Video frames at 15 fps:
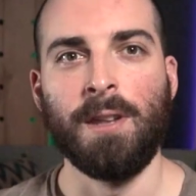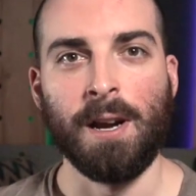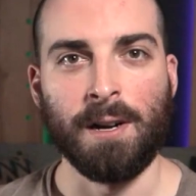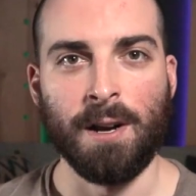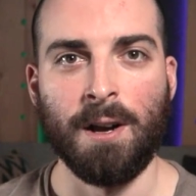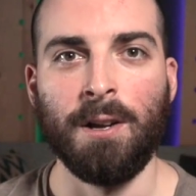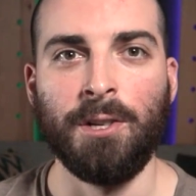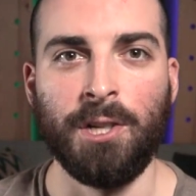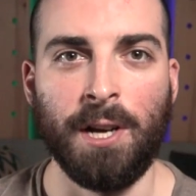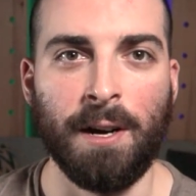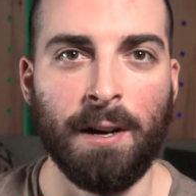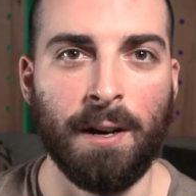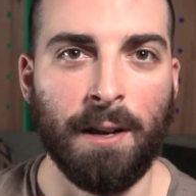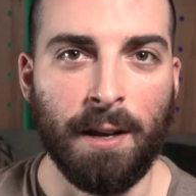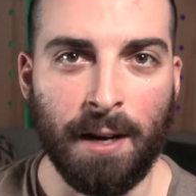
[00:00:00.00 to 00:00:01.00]
the technology
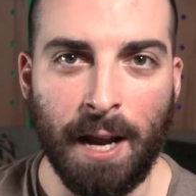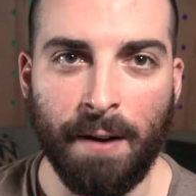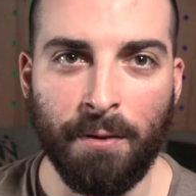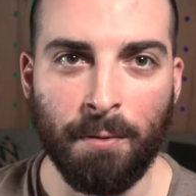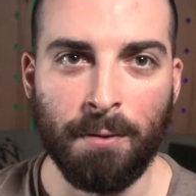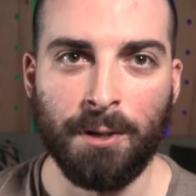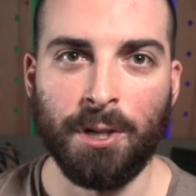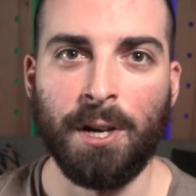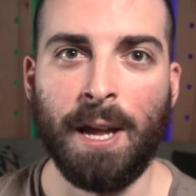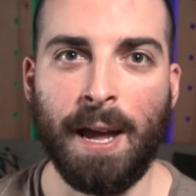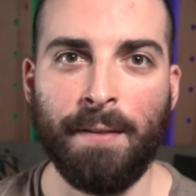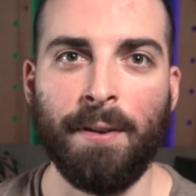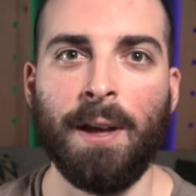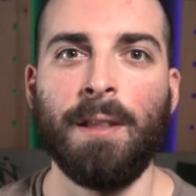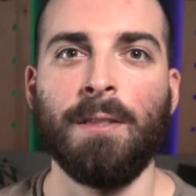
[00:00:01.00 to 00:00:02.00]
era, and everyone should
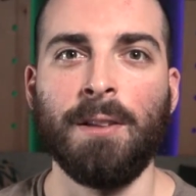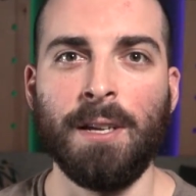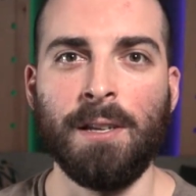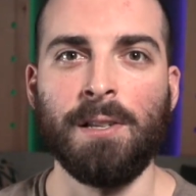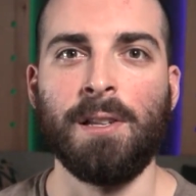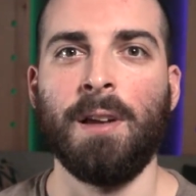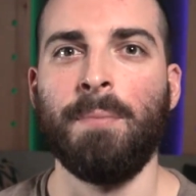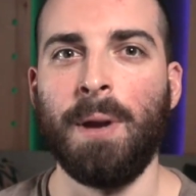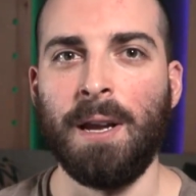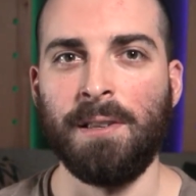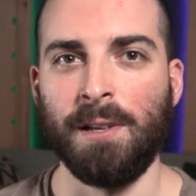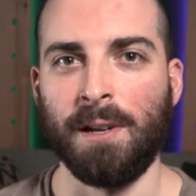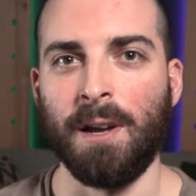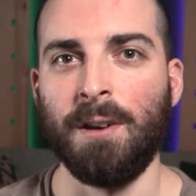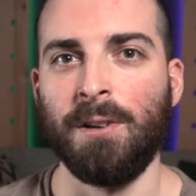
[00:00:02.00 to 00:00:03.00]
have at least a
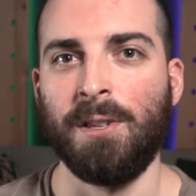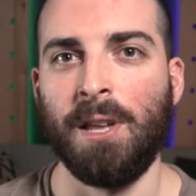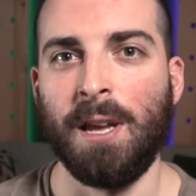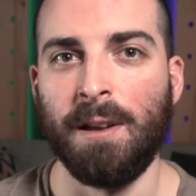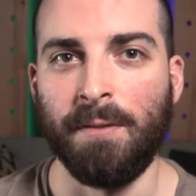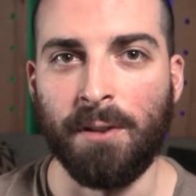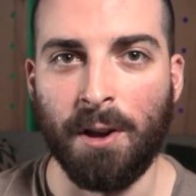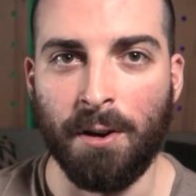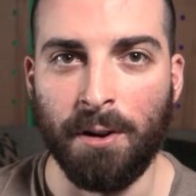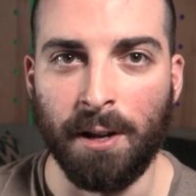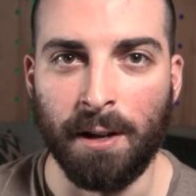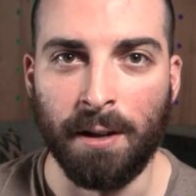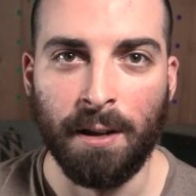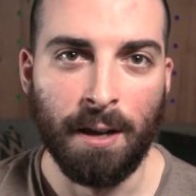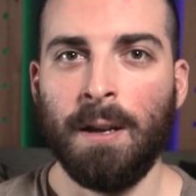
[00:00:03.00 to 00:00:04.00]
basic understanding of
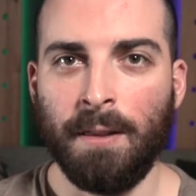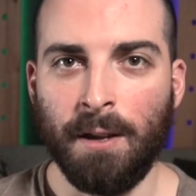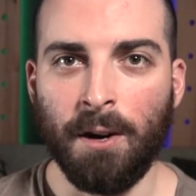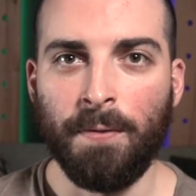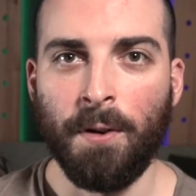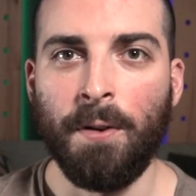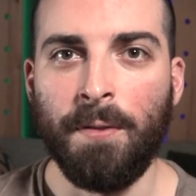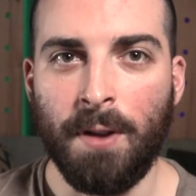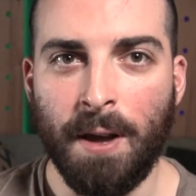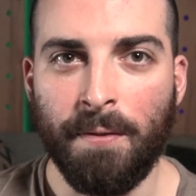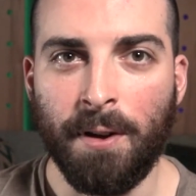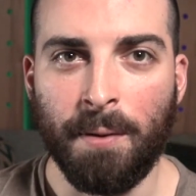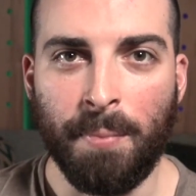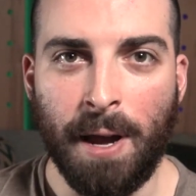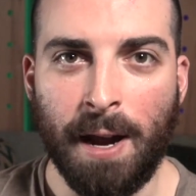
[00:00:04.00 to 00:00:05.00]
coding. Therefore, if you have
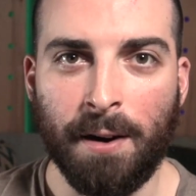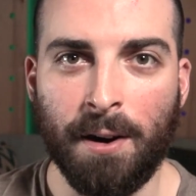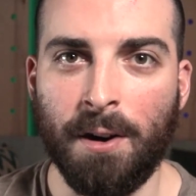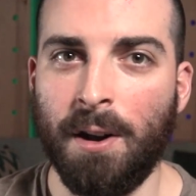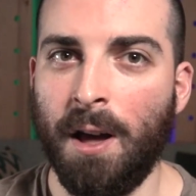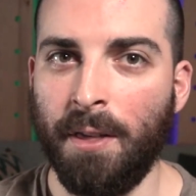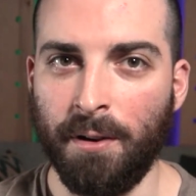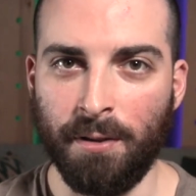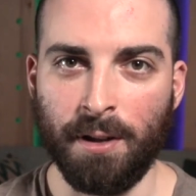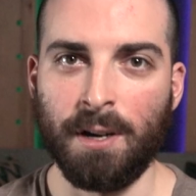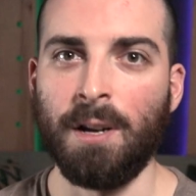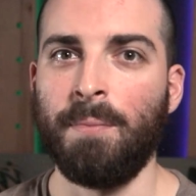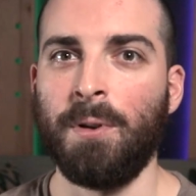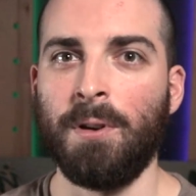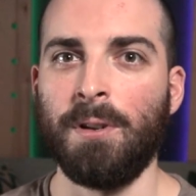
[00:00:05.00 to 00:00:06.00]
a background other than
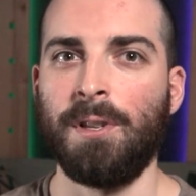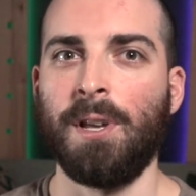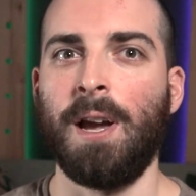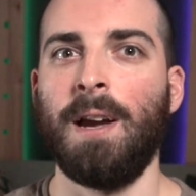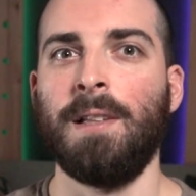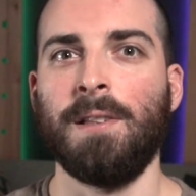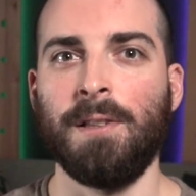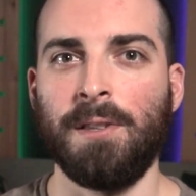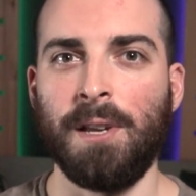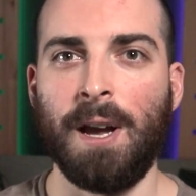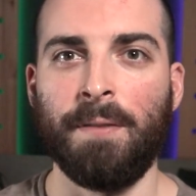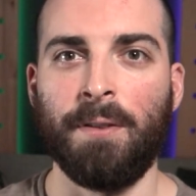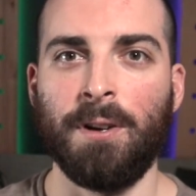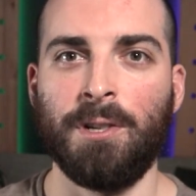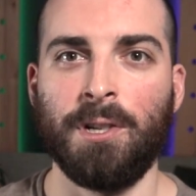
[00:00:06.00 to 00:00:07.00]
computer science and
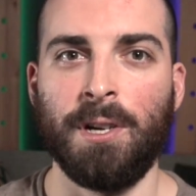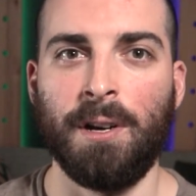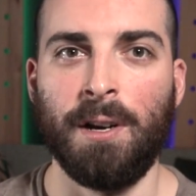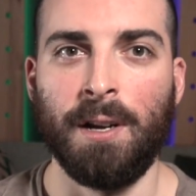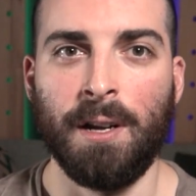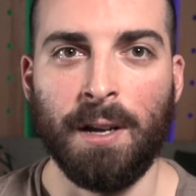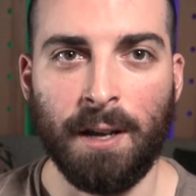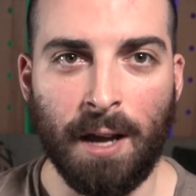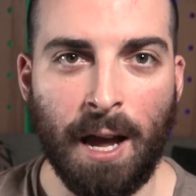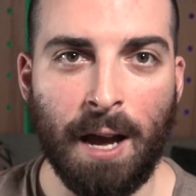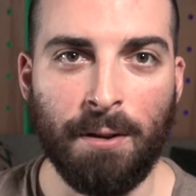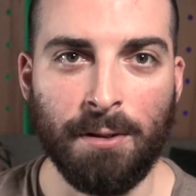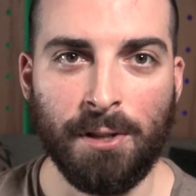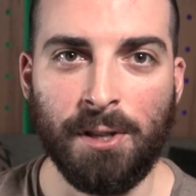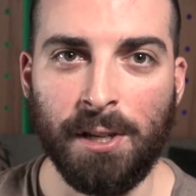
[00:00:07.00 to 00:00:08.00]
software engineering,
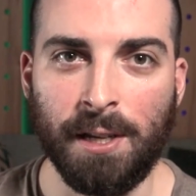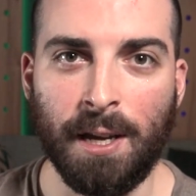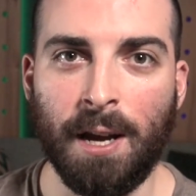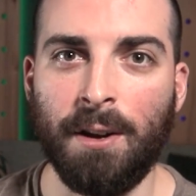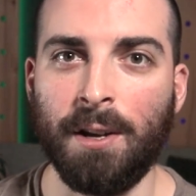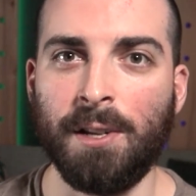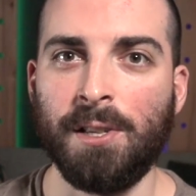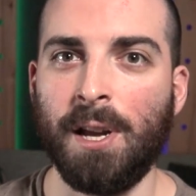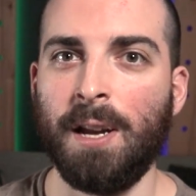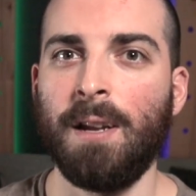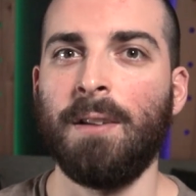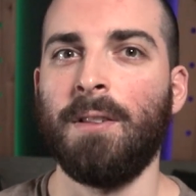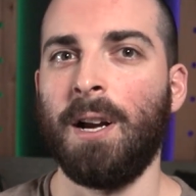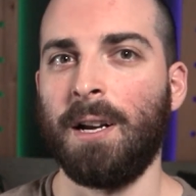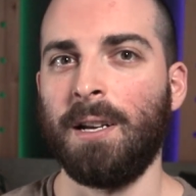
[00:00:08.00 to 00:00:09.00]
I would seek out
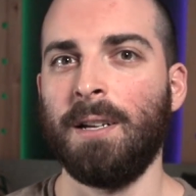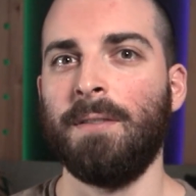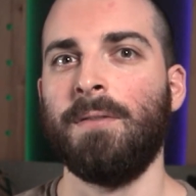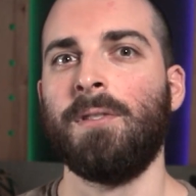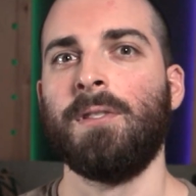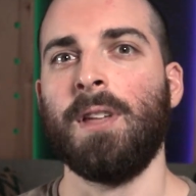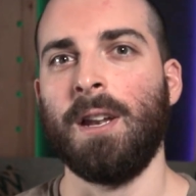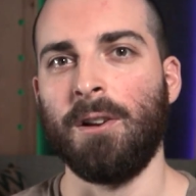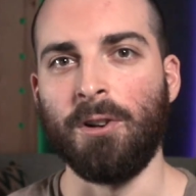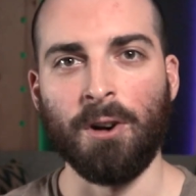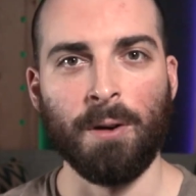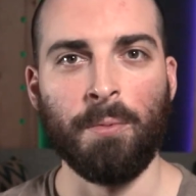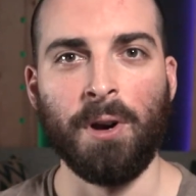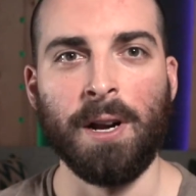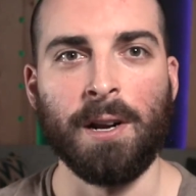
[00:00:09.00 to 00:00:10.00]
exciting electives that
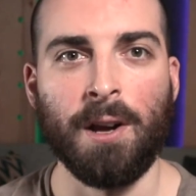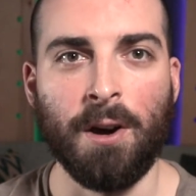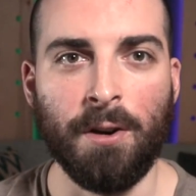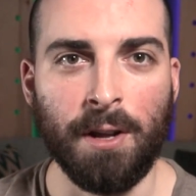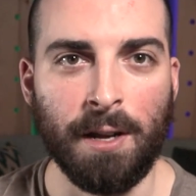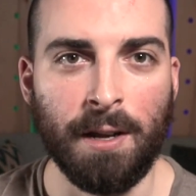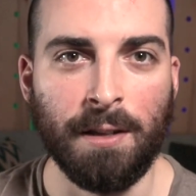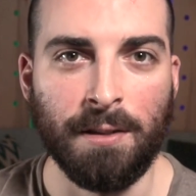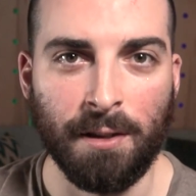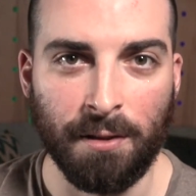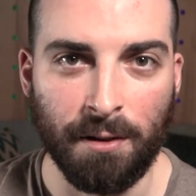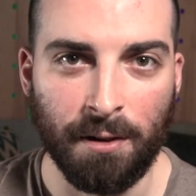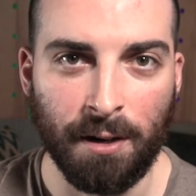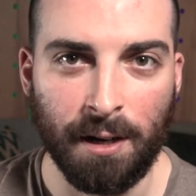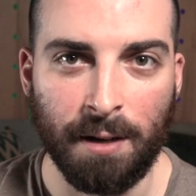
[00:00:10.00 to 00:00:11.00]
incorporate coding into
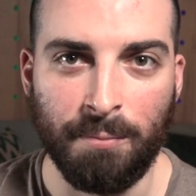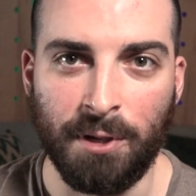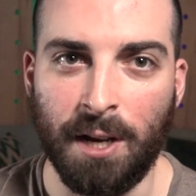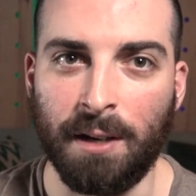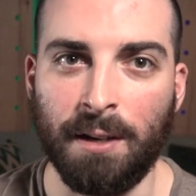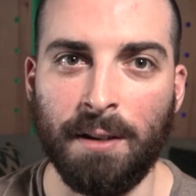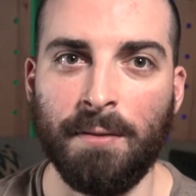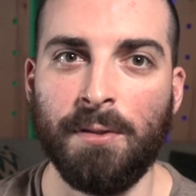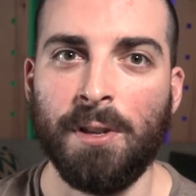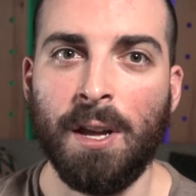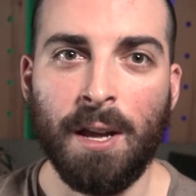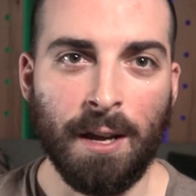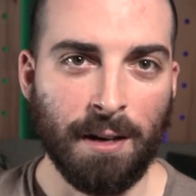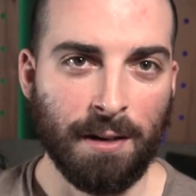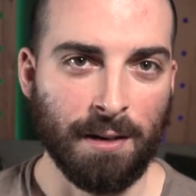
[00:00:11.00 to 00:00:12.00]
learning objectives
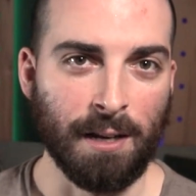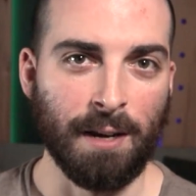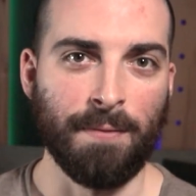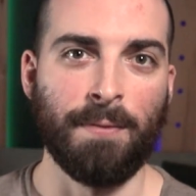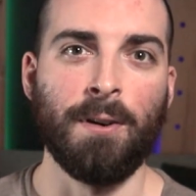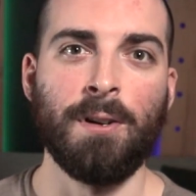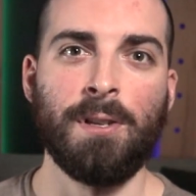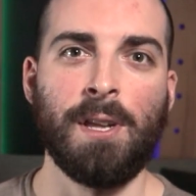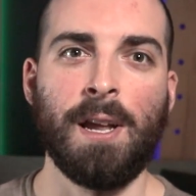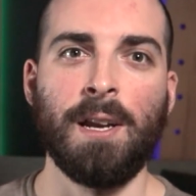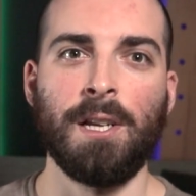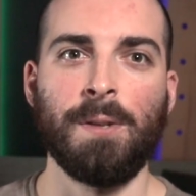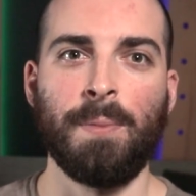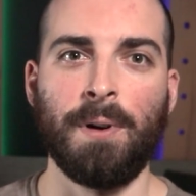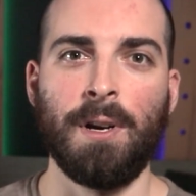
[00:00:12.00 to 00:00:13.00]
to get first-hand
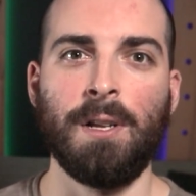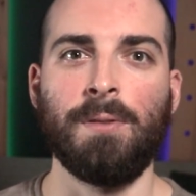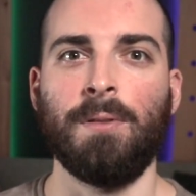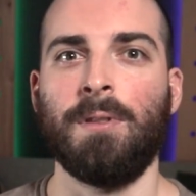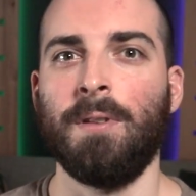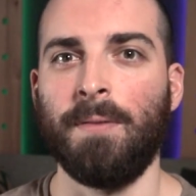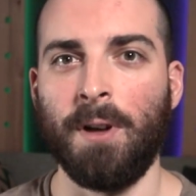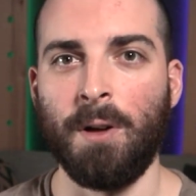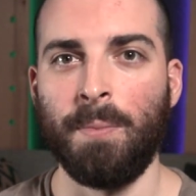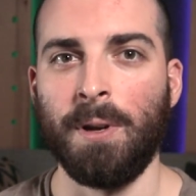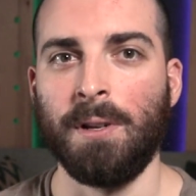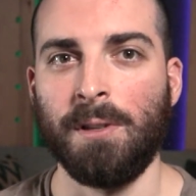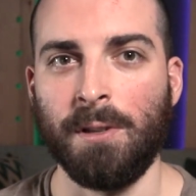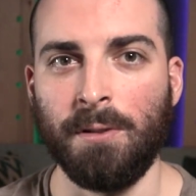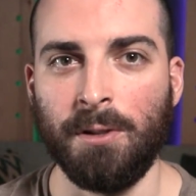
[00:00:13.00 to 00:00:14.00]
experience with
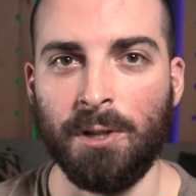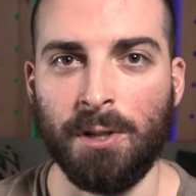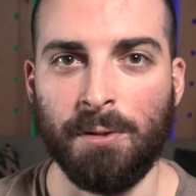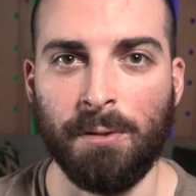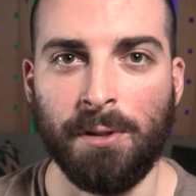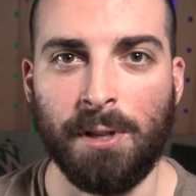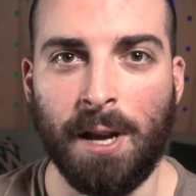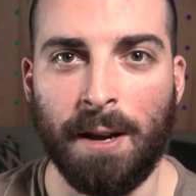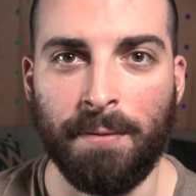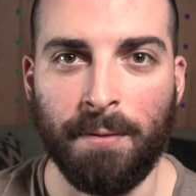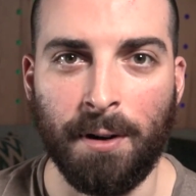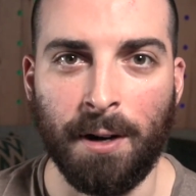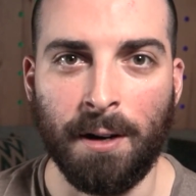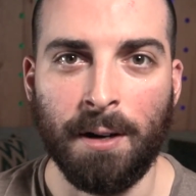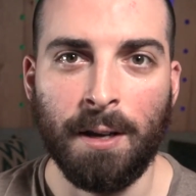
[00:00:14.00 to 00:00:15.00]
developing solutions with
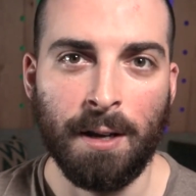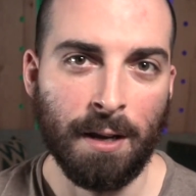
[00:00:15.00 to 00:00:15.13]
software.